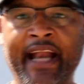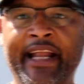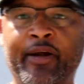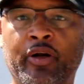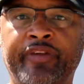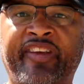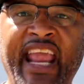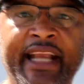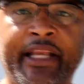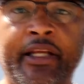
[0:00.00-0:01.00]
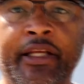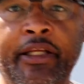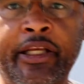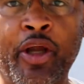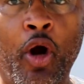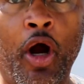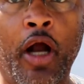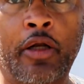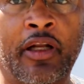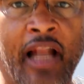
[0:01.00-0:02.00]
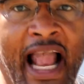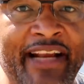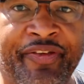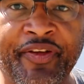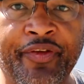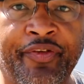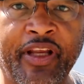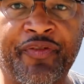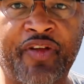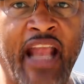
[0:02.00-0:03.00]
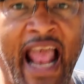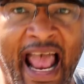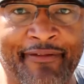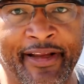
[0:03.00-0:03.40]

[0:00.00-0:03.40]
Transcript: they're going to take your license if you have